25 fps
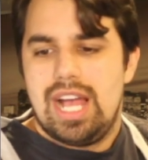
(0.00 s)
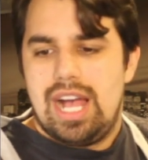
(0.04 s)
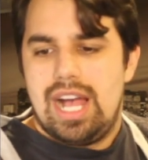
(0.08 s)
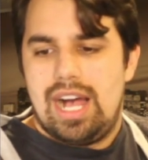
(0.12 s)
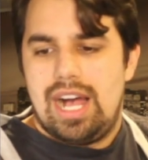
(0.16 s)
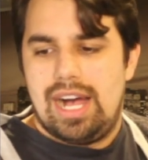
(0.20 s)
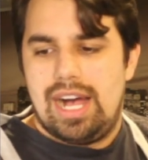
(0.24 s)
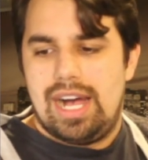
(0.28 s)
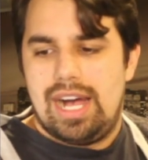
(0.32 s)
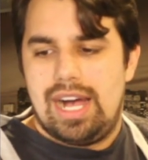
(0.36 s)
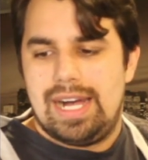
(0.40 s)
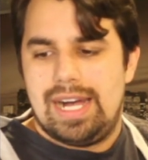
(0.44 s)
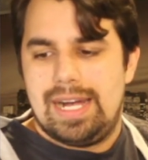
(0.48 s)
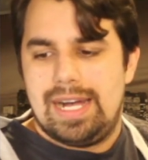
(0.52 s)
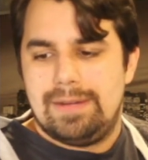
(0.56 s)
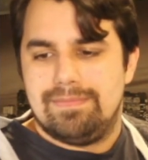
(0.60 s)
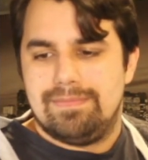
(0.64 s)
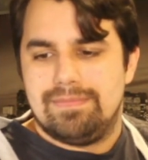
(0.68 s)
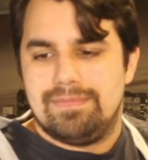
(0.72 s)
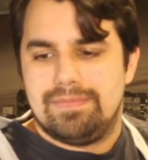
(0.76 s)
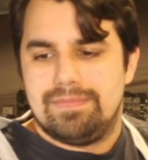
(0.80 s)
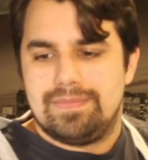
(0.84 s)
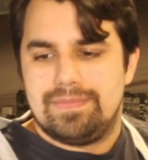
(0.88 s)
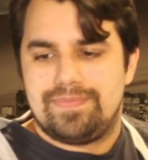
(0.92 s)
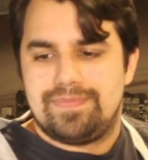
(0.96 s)

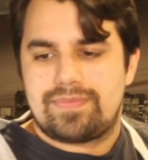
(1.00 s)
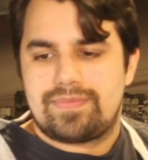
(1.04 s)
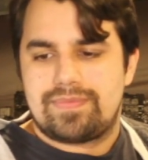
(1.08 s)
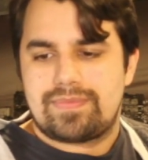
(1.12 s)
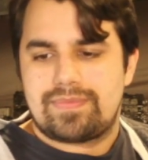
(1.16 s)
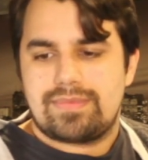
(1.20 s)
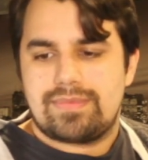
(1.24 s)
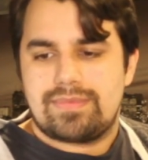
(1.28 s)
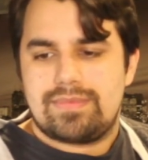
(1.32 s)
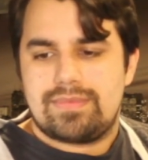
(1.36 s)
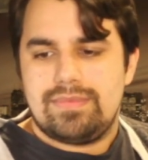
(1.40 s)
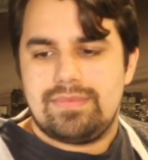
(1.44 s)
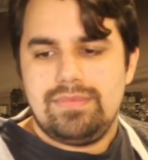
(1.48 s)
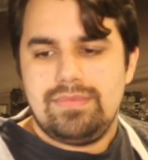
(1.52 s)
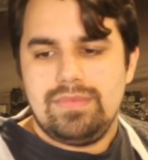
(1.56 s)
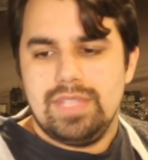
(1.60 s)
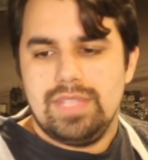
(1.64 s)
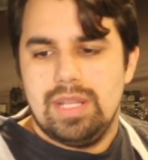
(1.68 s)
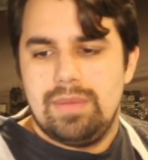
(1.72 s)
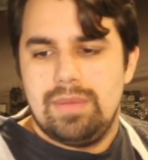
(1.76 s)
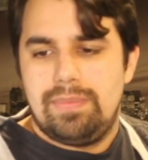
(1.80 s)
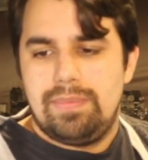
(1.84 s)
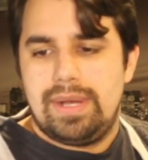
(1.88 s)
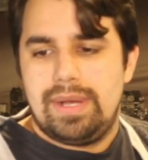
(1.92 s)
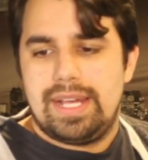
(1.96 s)

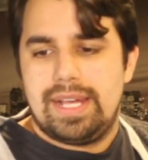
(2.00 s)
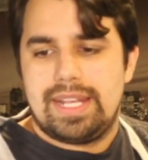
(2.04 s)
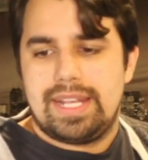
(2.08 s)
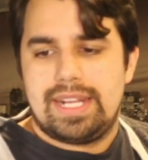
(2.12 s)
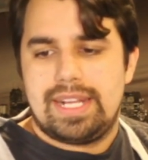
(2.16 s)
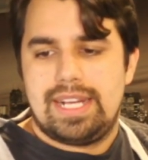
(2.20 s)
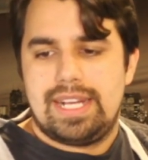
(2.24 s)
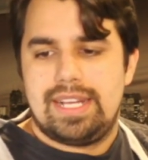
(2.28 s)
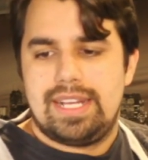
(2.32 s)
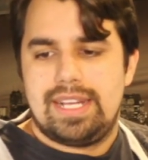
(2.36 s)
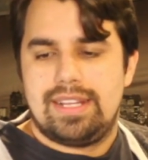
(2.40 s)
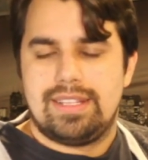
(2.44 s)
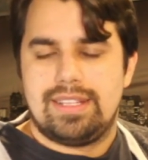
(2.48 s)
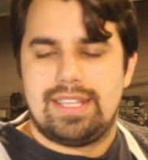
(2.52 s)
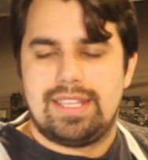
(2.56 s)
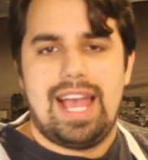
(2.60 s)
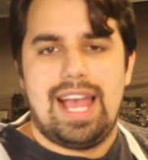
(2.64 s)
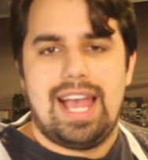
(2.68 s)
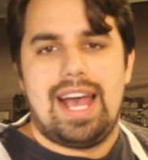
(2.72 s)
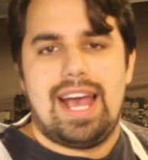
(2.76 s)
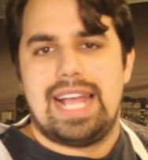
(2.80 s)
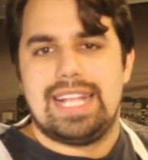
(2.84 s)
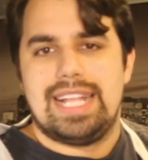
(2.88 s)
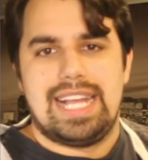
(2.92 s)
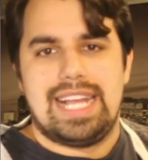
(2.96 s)
But yeah,
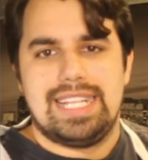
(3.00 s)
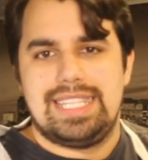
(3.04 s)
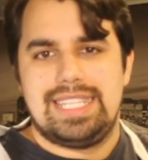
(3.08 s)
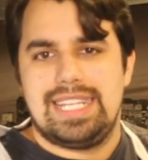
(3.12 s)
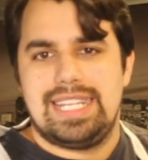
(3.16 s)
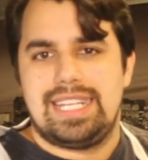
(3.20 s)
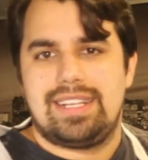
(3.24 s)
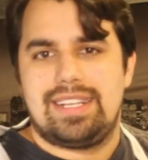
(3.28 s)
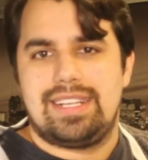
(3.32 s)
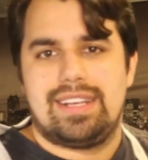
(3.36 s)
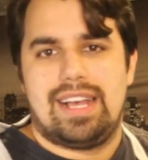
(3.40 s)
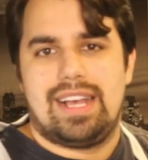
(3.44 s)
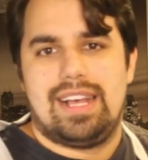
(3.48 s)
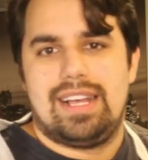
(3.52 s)
I think